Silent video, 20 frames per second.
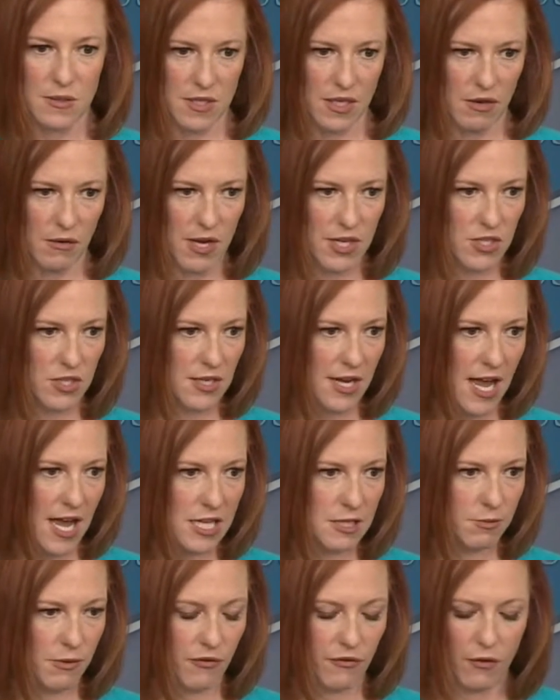was a question
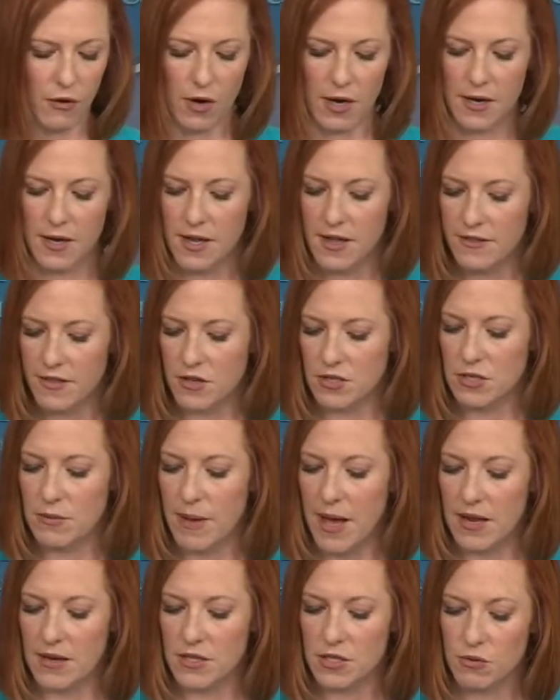asked before, there's
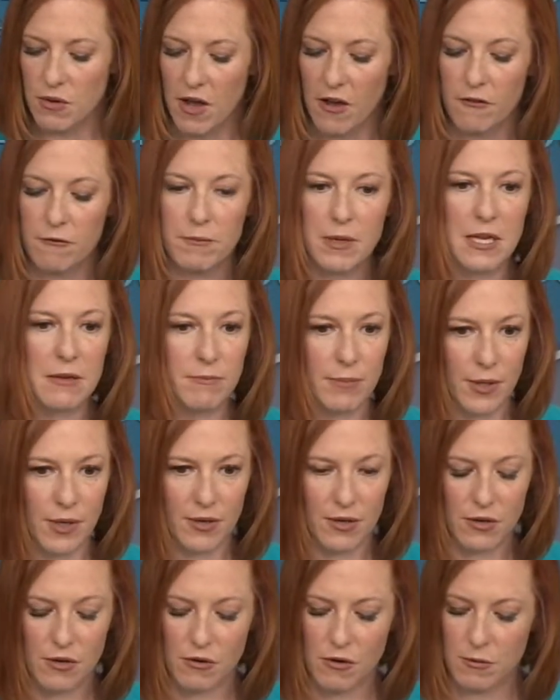about 12
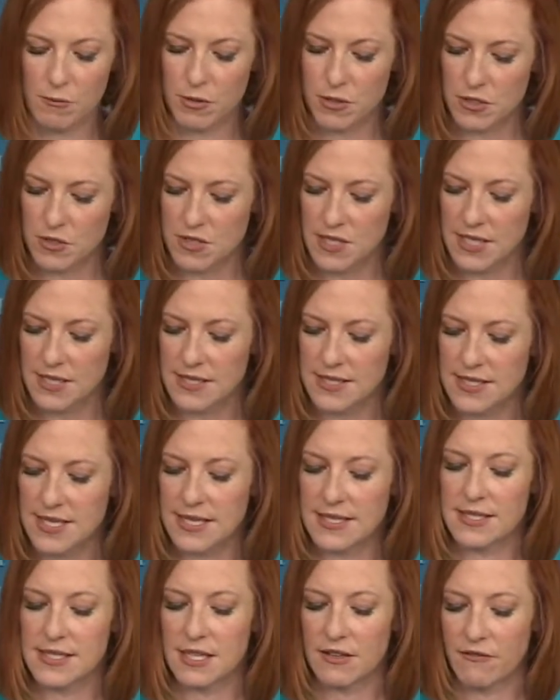people who are producing
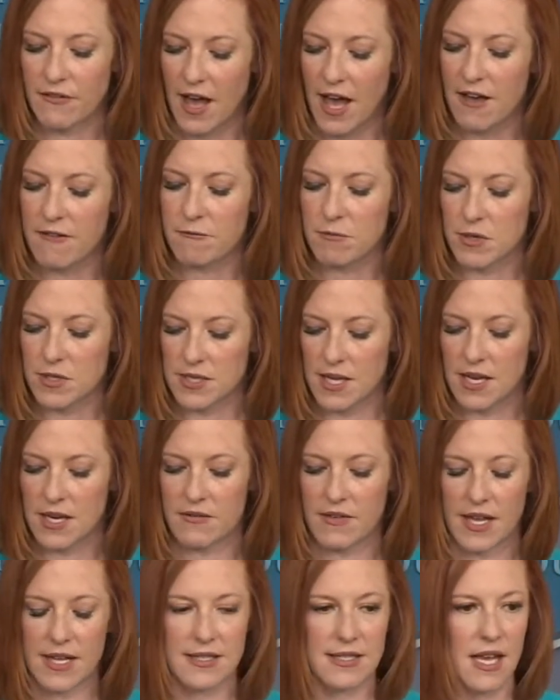
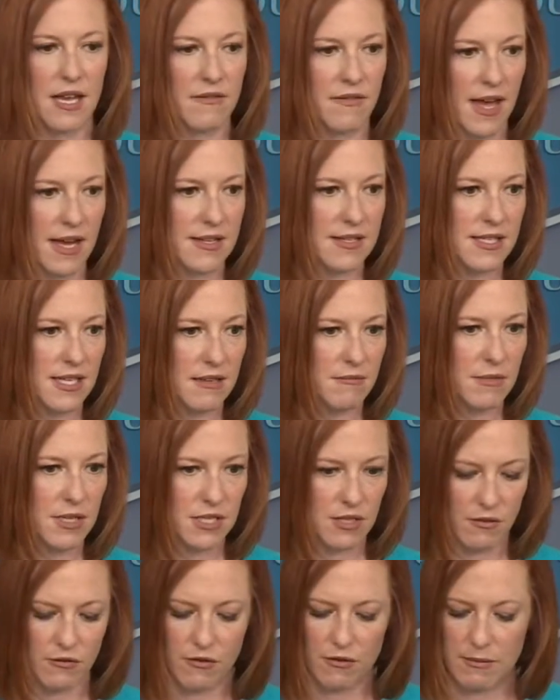65% of anti-vaccine
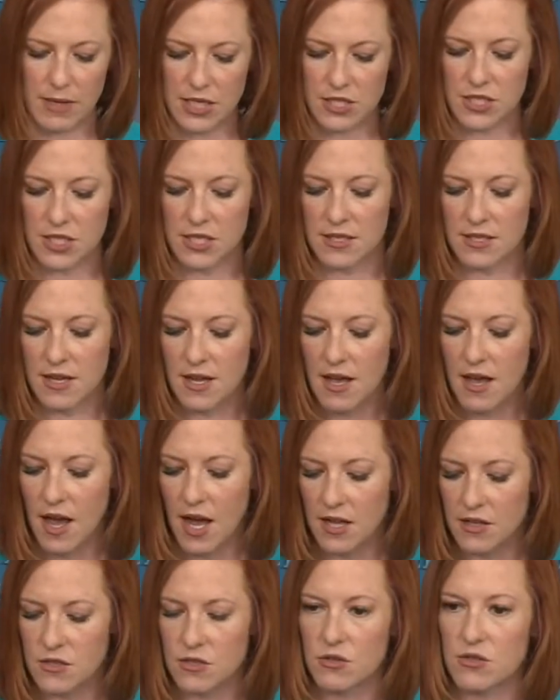misinformation
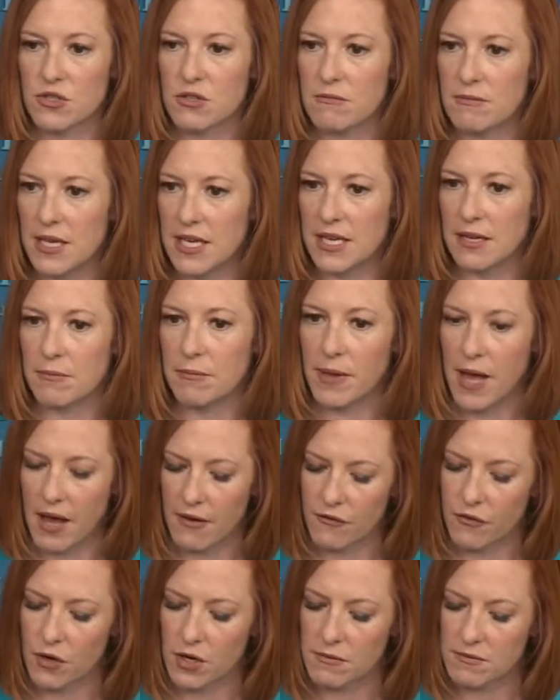on social media
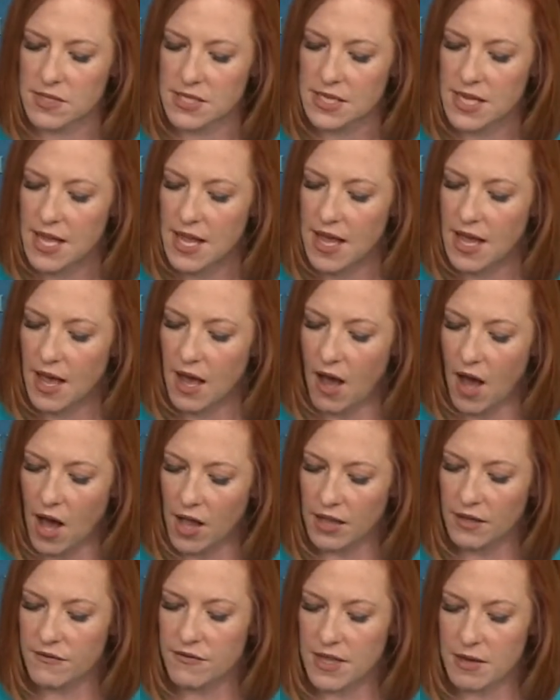platforms.
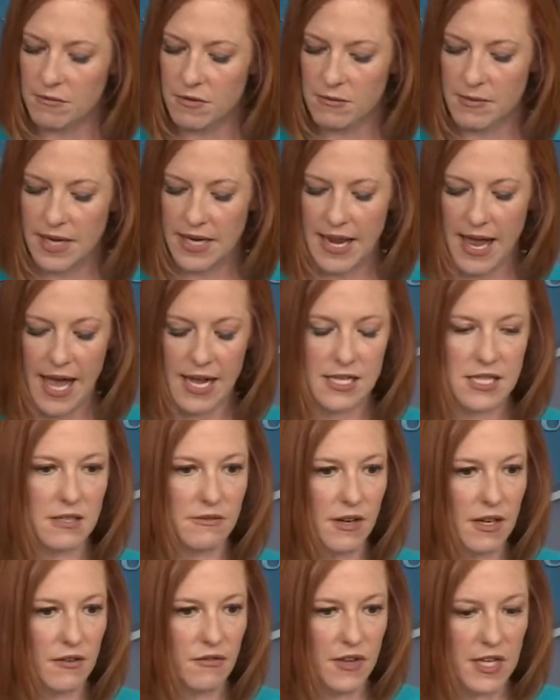All of them remain
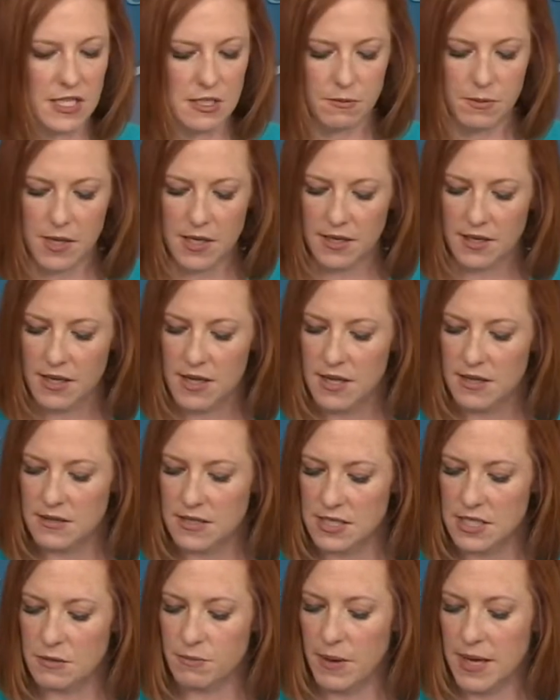active on Facebook,
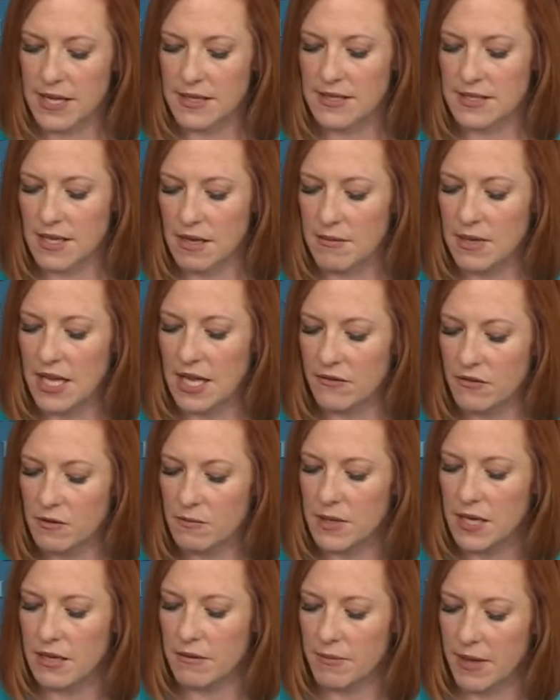despite some
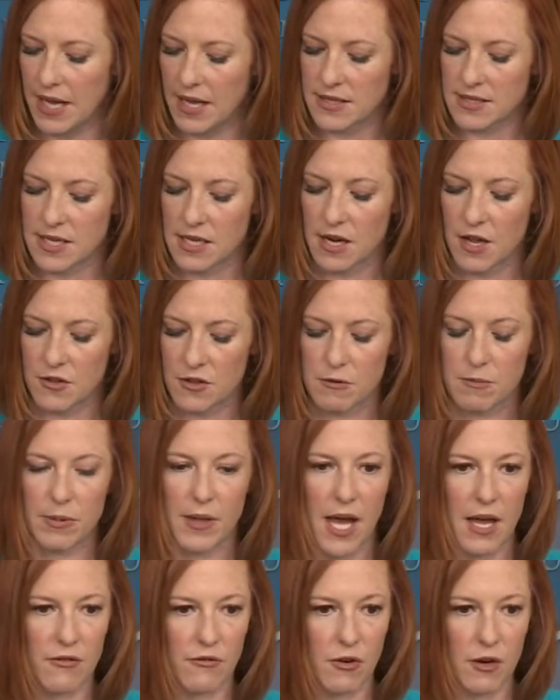even being banned on other
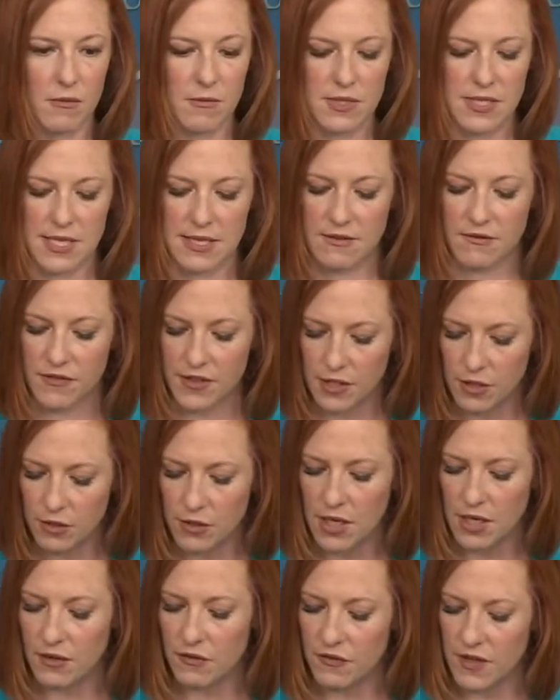platforms,
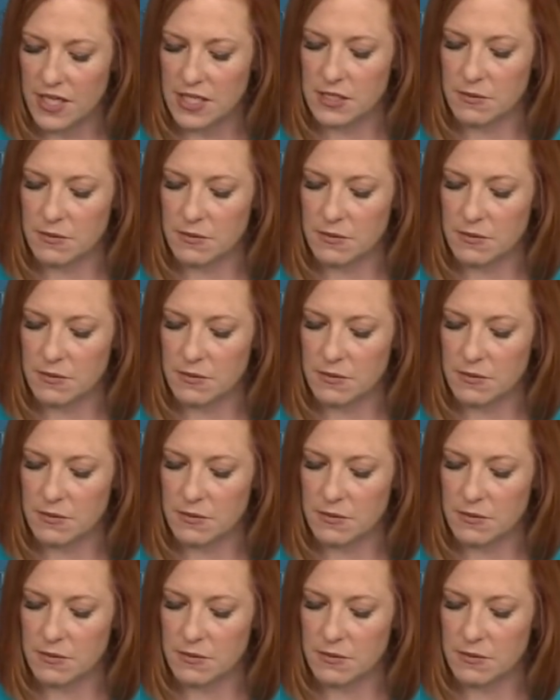including